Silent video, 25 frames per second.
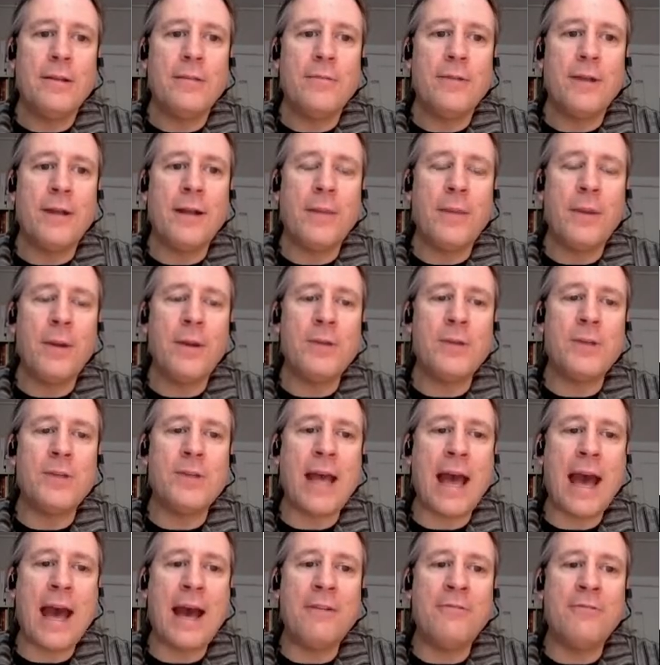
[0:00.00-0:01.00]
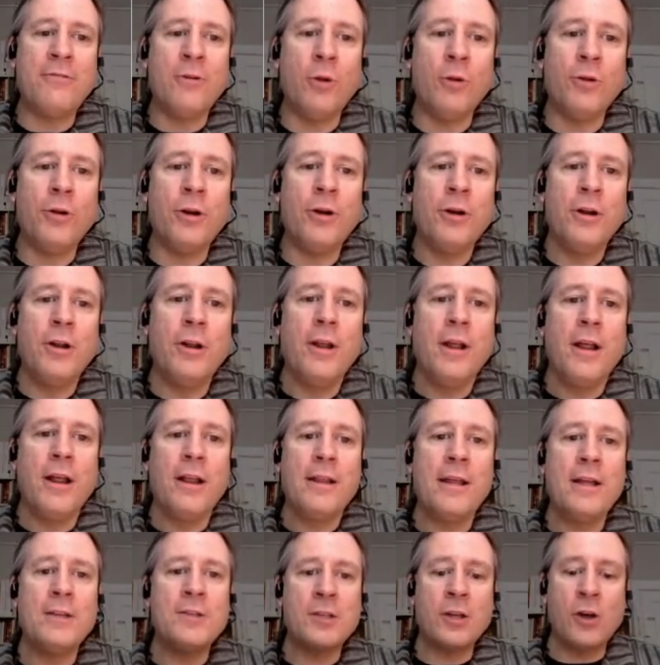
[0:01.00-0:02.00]
Right up here, it says add folder.
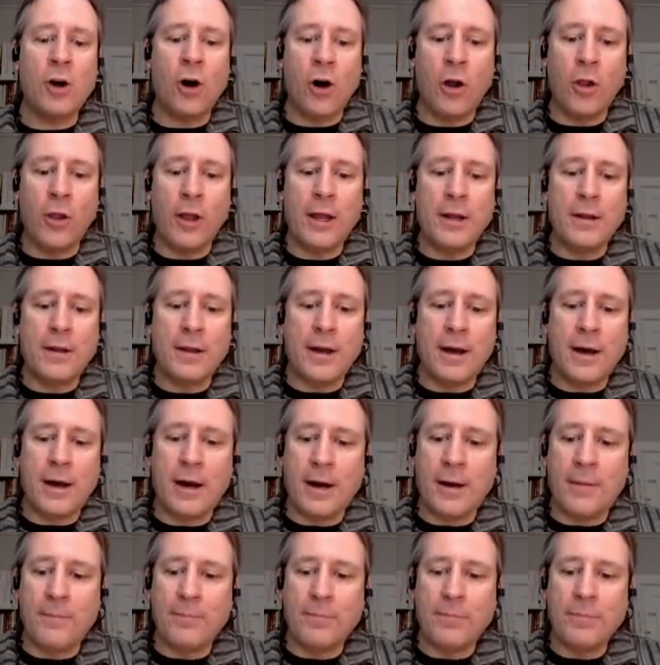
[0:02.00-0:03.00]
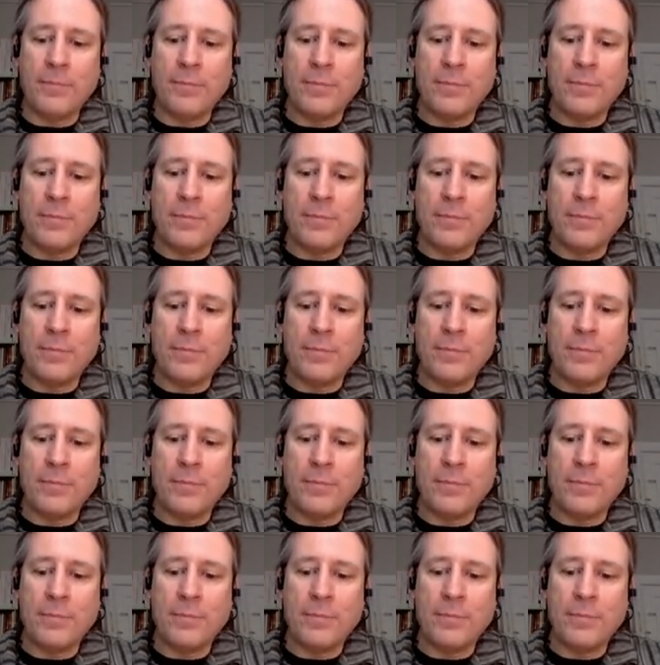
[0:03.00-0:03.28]
Let's call it OC